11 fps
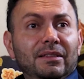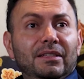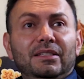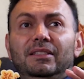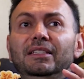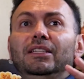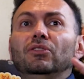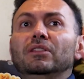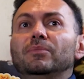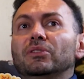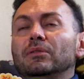This
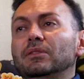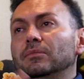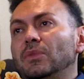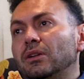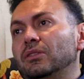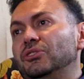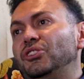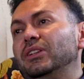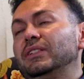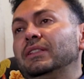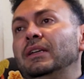neoliberal model
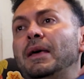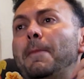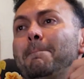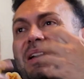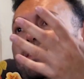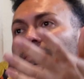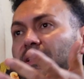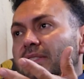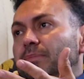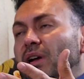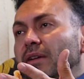just
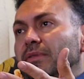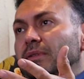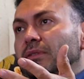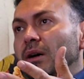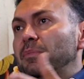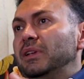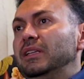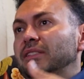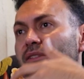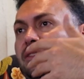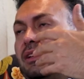benefits private
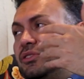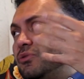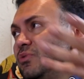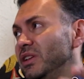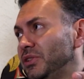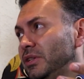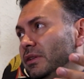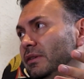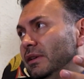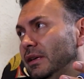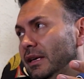companies and the
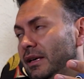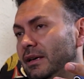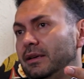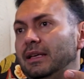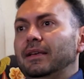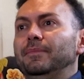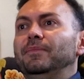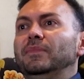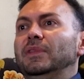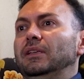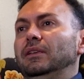rich,
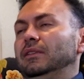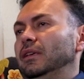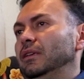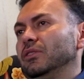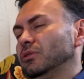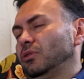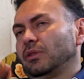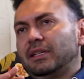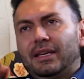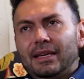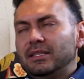and they are
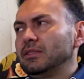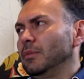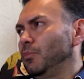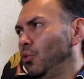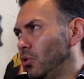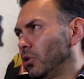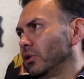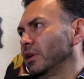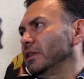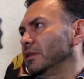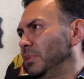totally against the poor
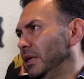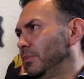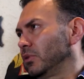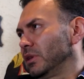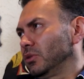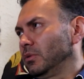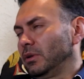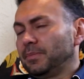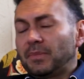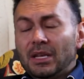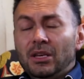and the people and so on.